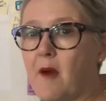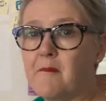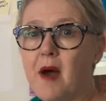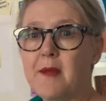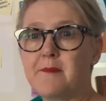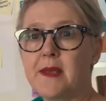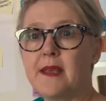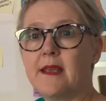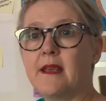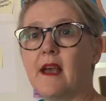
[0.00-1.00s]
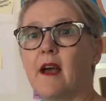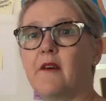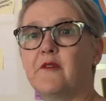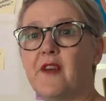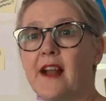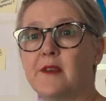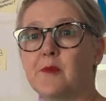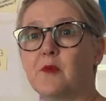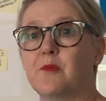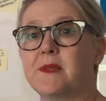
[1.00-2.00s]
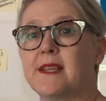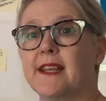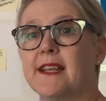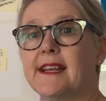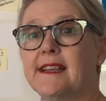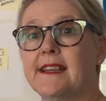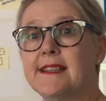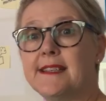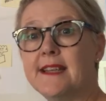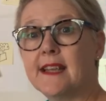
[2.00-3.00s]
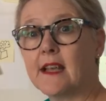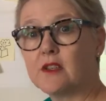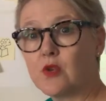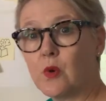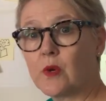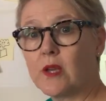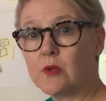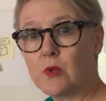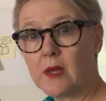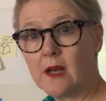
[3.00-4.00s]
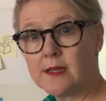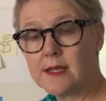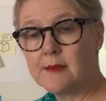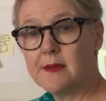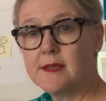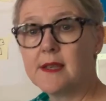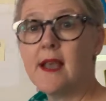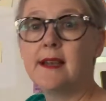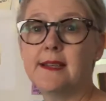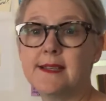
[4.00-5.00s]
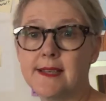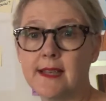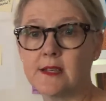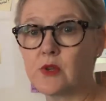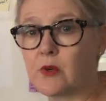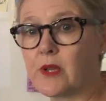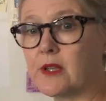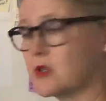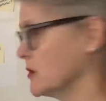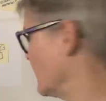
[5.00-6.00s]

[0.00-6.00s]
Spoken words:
might be valuable, particularly listening and talking to customers, listening and talking to